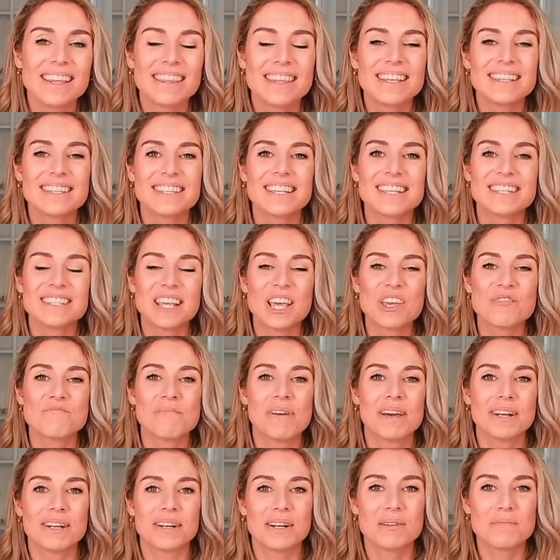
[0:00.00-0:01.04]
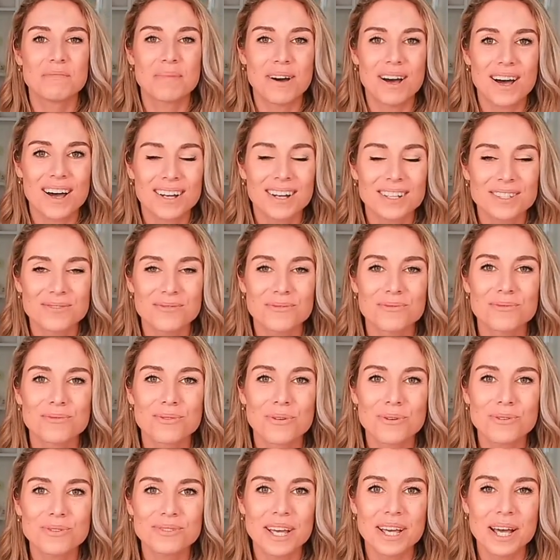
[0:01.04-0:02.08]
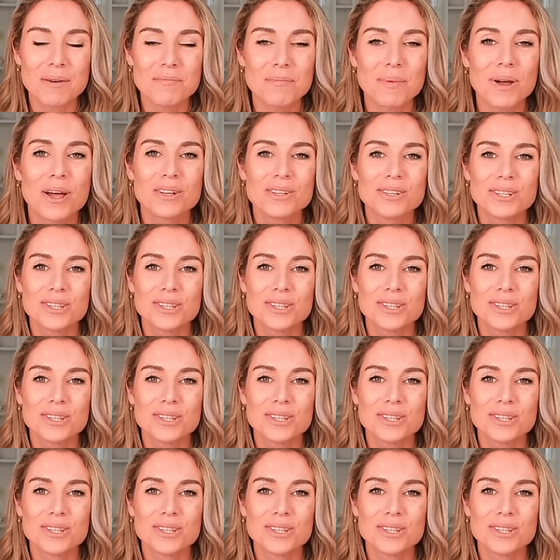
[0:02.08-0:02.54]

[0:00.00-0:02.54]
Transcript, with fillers: This is a bed in a box rolled up,